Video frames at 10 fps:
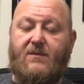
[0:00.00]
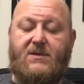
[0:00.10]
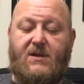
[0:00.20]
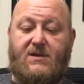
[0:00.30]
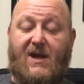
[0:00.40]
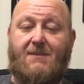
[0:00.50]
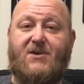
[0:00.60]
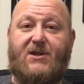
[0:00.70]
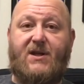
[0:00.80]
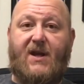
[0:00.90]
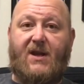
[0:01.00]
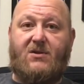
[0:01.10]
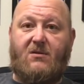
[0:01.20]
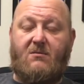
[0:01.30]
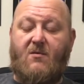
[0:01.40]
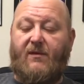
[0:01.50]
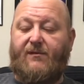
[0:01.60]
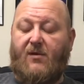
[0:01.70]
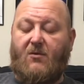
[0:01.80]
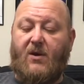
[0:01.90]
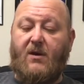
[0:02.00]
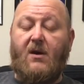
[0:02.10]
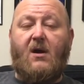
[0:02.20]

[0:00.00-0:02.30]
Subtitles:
since the M16A2 moving forward,